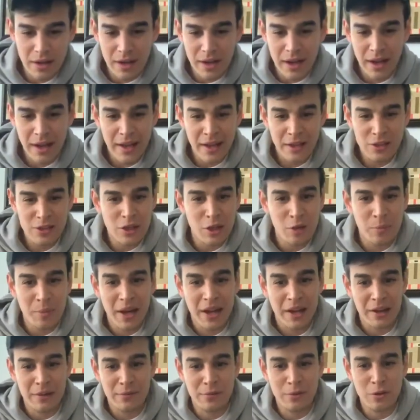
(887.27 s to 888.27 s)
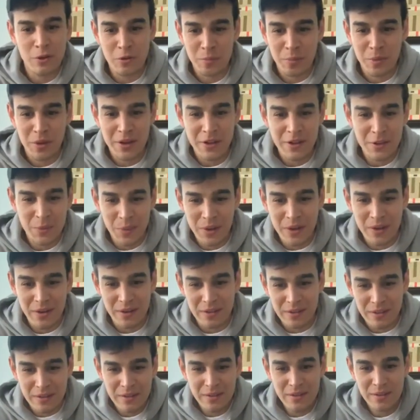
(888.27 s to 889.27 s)
I actually go back and forth, but it's
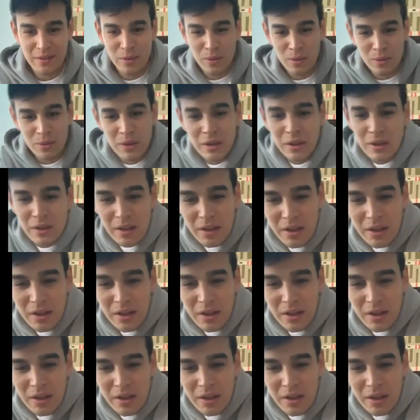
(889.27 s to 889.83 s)
weird. Cool.